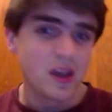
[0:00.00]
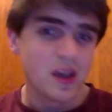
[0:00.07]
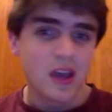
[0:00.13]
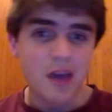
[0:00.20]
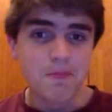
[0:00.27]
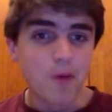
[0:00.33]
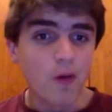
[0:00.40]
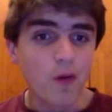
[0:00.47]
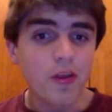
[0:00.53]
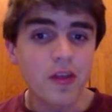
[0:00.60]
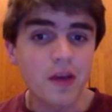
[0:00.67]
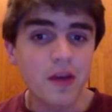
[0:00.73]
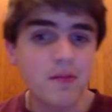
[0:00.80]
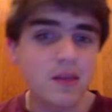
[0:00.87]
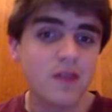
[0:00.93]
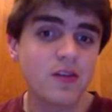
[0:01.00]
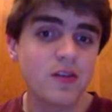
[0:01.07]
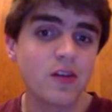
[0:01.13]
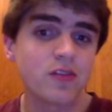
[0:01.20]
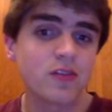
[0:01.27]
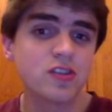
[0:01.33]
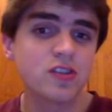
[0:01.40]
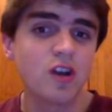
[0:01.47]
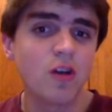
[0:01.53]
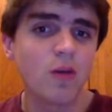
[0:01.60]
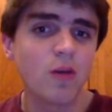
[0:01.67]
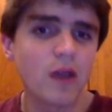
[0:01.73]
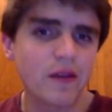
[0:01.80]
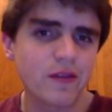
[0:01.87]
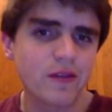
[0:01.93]
And both of them, even though there's no
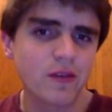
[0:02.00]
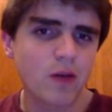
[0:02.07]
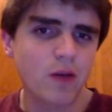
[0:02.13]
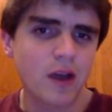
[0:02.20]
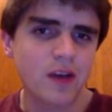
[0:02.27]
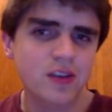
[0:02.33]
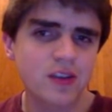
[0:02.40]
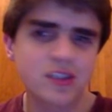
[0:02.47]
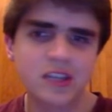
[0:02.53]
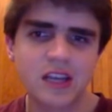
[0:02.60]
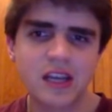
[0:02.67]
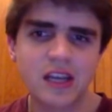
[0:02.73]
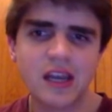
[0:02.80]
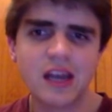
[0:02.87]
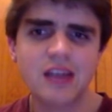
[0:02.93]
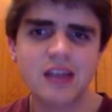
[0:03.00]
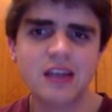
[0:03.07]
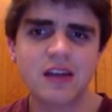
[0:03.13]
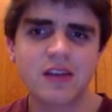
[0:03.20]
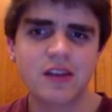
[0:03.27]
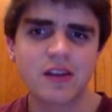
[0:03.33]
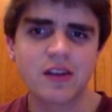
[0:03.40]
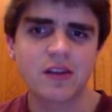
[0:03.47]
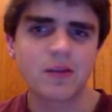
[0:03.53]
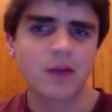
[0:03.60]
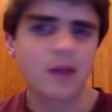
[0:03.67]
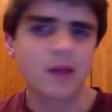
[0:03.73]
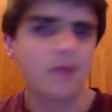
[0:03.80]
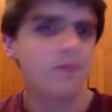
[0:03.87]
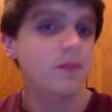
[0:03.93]
way for the wires to connect down here,
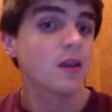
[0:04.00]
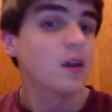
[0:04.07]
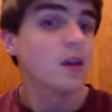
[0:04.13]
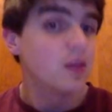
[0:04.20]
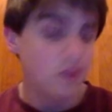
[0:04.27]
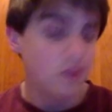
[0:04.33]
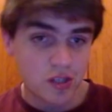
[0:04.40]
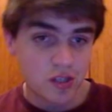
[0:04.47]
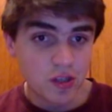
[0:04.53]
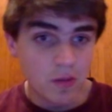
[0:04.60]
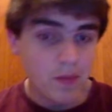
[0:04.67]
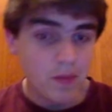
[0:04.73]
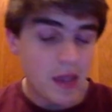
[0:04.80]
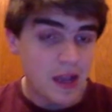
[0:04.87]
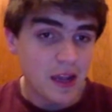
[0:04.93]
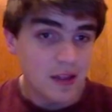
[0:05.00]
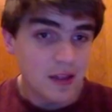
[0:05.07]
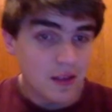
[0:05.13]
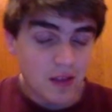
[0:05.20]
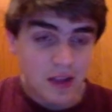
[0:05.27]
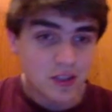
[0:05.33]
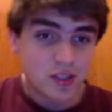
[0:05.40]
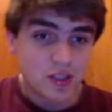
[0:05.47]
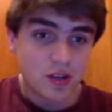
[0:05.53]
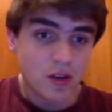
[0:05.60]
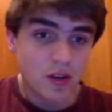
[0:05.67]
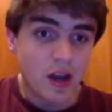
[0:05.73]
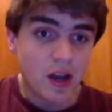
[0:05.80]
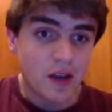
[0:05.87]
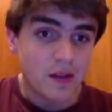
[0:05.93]
right, they're still making the lights turn
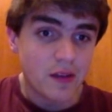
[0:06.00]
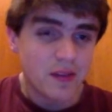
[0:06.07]
on.